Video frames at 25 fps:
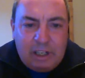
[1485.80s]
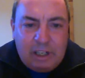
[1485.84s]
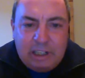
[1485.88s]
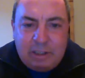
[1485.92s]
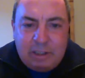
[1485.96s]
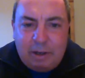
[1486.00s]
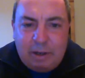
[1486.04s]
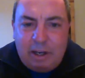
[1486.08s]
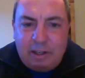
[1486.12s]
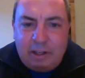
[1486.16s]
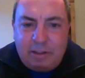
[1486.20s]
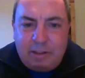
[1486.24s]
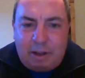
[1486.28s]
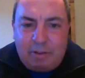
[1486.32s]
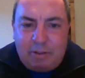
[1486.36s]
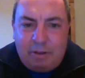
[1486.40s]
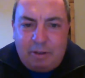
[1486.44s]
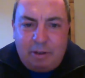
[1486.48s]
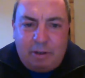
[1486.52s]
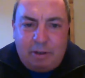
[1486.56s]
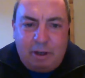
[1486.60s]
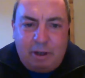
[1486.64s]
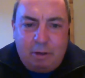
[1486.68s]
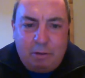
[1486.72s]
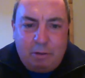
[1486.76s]
it's I
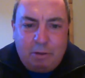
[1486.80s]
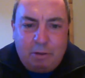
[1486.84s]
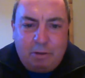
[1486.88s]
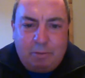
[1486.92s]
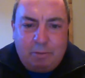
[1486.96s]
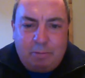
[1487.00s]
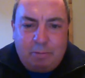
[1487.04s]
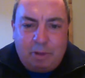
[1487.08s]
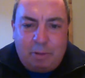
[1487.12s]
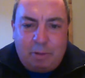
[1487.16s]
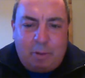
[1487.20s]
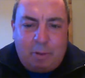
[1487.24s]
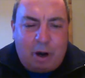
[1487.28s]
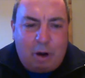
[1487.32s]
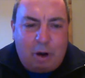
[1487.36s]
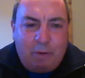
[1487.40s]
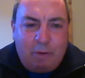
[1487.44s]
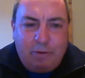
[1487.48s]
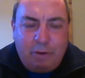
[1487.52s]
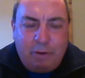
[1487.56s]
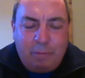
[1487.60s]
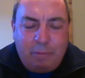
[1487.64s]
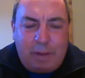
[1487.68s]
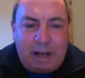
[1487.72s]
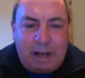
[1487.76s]
think it was the power
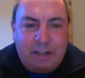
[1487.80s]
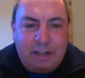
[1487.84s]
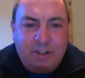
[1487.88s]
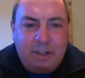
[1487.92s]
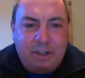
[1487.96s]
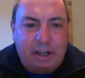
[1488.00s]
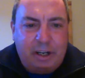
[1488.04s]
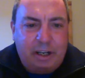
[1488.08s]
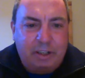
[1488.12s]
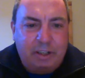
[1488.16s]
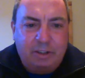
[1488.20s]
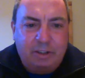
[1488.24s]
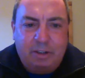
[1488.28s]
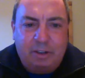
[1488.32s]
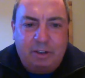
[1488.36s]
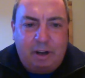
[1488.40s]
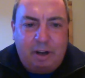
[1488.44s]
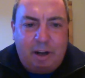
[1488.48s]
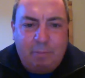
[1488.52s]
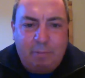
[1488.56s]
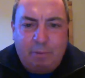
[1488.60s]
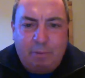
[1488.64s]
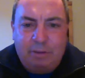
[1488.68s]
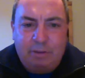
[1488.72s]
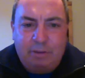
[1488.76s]
of the
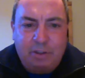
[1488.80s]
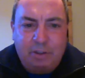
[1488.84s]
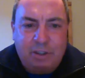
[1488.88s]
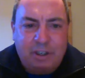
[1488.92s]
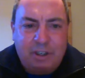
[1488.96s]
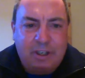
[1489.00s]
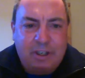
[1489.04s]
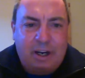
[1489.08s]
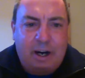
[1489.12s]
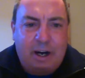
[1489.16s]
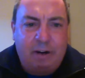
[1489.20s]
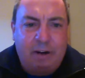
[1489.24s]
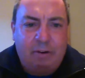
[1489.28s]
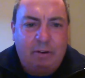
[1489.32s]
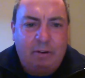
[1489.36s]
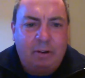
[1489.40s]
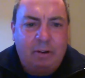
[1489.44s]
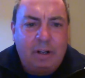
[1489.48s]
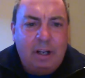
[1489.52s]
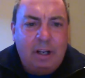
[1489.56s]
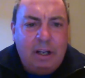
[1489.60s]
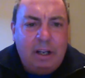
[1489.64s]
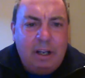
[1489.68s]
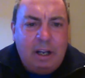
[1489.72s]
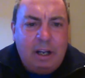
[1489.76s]
imagination, I believe is the
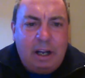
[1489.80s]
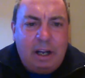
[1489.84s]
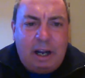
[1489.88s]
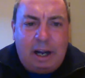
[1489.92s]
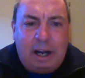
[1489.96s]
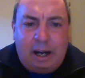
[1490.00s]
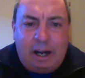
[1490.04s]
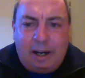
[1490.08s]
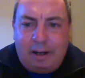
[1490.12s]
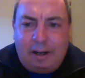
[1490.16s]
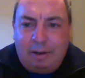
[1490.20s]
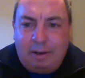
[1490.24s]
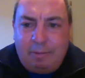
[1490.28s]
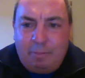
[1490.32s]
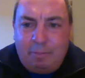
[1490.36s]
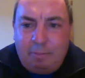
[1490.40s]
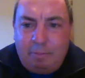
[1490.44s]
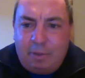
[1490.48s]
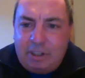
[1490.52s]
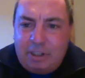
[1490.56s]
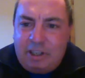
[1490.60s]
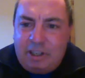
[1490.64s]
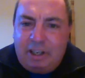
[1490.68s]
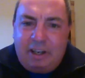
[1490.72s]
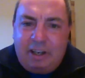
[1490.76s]
title.
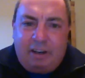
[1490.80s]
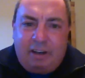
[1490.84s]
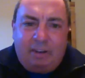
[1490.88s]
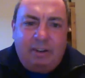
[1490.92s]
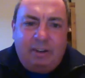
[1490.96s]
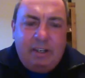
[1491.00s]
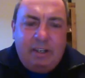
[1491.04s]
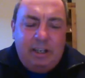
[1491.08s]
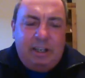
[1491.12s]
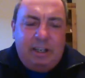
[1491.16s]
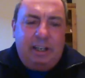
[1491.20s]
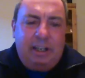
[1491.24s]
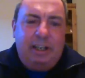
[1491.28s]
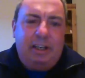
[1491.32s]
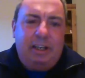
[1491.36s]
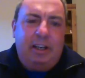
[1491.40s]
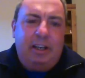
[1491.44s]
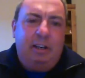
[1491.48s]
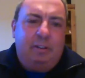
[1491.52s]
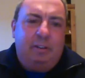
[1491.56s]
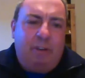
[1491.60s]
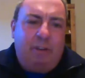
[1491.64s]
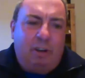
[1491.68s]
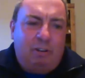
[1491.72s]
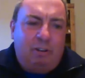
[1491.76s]
But a
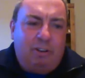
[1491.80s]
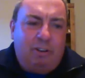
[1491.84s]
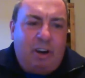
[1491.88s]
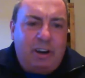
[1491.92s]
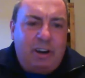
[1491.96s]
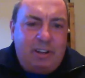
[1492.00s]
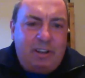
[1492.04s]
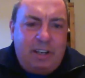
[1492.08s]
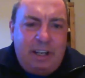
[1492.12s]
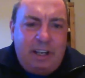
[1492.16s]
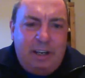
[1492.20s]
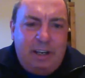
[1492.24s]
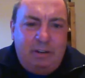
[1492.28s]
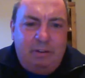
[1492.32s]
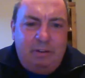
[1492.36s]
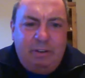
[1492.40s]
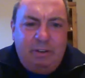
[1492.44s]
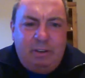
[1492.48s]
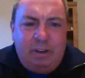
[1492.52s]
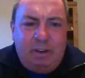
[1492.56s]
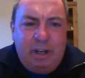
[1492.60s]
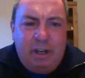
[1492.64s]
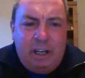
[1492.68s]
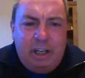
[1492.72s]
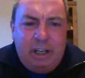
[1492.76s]
lot of
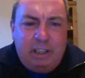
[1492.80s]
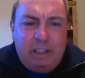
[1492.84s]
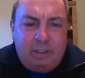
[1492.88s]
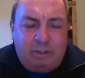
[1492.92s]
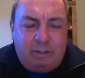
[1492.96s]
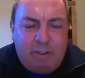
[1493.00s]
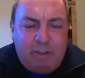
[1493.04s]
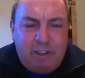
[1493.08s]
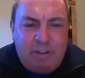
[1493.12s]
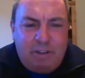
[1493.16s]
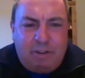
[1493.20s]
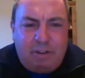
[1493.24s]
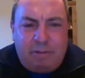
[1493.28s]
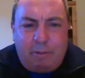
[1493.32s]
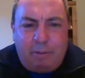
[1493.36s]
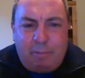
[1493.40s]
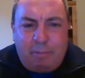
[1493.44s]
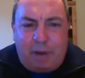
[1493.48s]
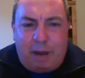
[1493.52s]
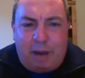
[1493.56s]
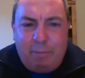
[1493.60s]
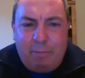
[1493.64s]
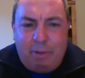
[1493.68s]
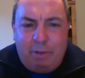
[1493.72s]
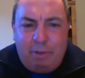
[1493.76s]
he he's originally
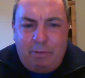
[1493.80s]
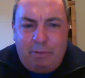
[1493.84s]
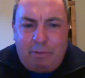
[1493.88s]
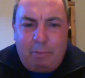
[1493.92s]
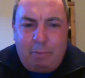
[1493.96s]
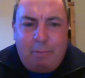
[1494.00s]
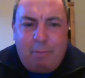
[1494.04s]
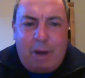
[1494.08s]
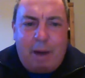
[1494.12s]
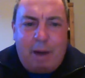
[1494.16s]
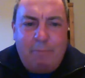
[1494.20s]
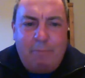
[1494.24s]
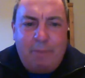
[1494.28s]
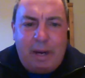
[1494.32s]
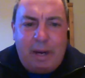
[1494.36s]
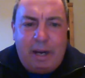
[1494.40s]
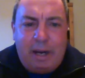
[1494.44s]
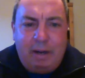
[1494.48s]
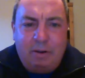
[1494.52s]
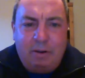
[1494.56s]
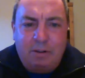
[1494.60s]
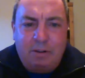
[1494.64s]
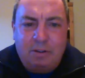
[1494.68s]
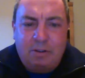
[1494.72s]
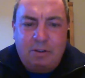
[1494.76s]
from, I believe, from
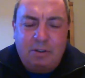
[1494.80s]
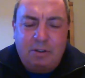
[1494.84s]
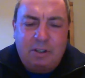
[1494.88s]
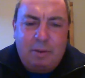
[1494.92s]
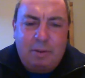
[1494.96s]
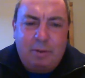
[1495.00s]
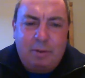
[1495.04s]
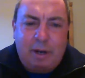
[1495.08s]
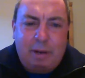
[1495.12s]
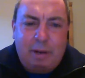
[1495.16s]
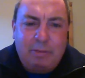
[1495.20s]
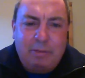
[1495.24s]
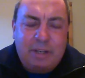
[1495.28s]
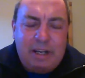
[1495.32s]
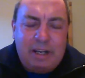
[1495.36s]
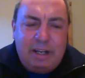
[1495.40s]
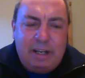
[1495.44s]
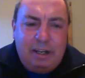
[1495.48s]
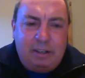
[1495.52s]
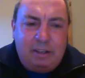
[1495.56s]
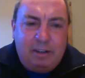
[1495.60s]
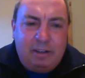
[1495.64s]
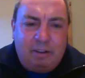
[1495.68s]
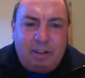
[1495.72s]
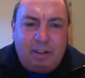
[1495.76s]
Barbados. So sometimes
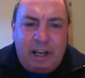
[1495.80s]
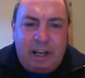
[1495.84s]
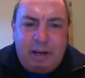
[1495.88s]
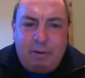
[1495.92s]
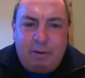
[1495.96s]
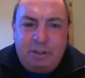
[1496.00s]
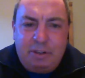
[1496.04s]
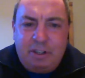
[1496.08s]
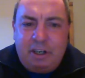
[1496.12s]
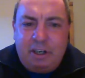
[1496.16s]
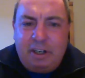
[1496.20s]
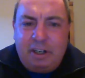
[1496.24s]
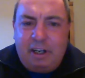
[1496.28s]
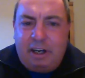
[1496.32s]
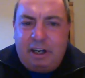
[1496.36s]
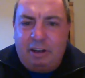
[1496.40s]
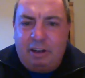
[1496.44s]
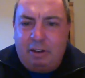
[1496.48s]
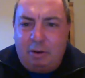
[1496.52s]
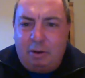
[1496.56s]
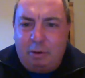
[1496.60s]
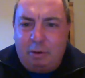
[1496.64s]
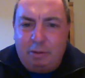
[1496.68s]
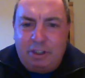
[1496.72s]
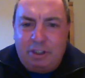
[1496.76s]
the language can
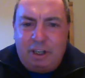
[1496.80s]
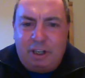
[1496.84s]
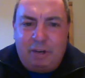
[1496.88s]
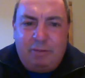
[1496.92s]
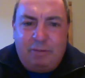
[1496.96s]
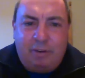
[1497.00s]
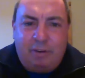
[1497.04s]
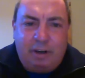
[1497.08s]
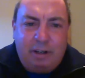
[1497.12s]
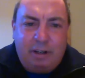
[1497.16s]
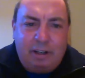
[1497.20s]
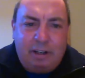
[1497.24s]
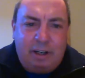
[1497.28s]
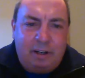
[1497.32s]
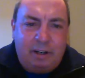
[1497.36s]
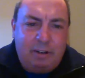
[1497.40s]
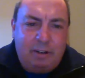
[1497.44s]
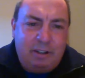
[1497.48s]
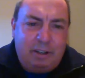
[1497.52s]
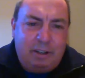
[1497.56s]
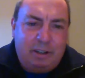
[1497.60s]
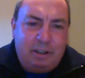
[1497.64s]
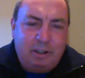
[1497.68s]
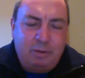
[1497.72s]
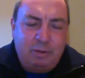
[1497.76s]
get a little different.
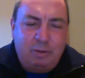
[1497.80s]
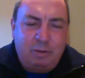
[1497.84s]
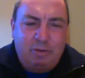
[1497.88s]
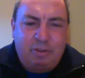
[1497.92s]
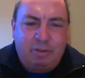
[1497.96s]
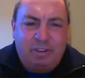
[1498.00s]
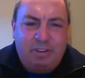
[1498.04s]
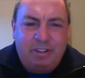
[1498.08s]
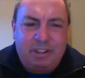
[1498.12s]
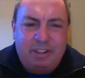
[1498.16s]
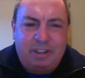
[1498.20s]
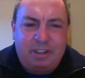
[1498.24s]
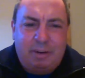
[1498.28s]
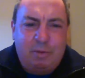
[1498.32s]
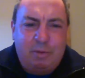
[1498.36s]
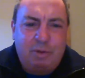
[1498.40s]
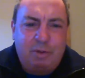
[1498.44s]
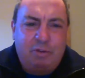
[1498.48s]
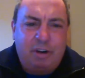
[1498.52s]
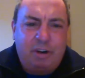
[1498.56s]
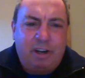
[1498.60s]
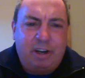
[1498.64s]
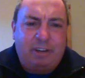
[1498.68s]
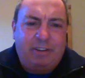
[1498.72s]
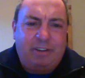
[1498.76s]
It was because the stuff
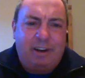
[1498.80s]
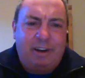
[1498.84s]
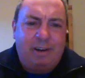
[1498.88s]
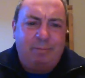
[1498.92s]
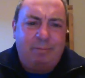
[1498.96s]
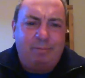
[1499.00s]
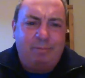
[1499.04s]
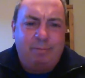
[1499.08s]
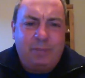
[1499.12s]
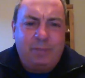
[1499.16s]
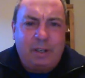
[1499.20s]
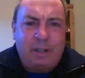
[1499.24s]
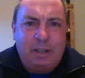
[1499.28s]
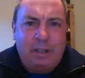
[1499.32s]
was written around